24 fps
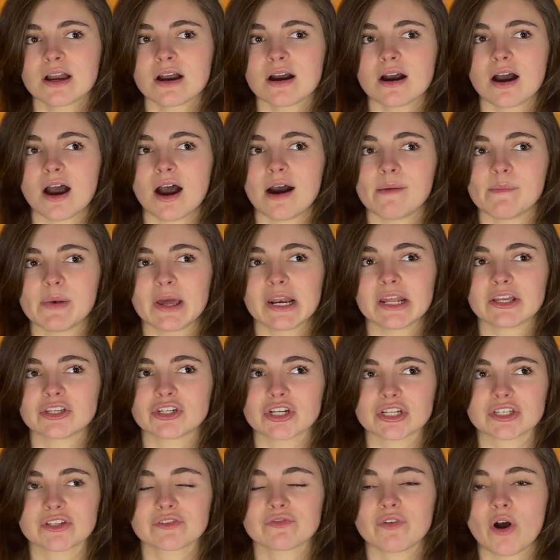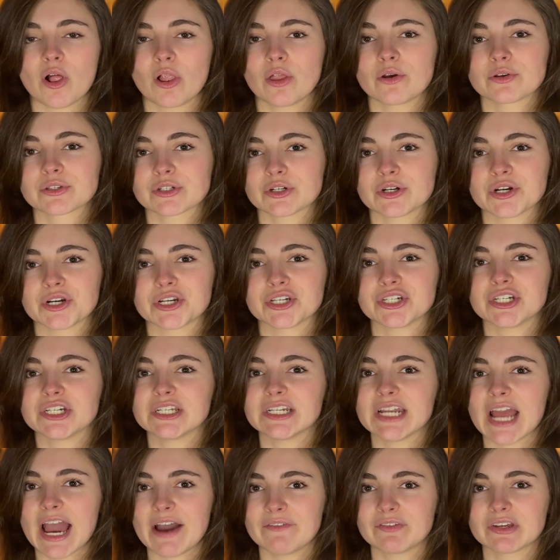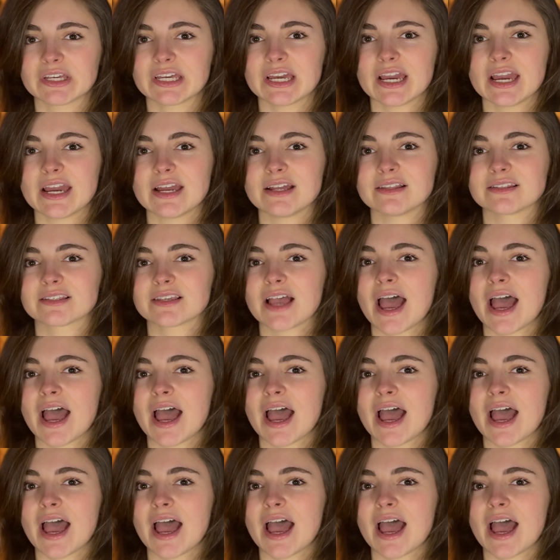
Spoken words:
And it just follows her as she navigates